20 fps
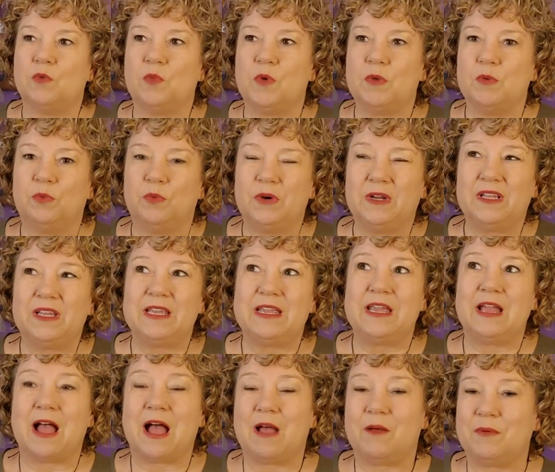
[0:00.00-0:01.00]
we
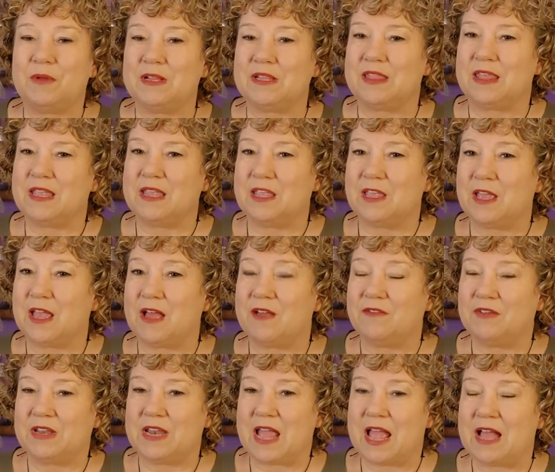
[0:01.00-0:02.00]
really, I want to think
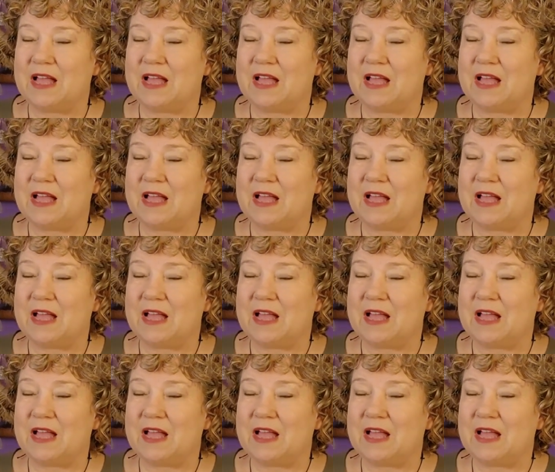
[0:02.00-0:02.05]
of it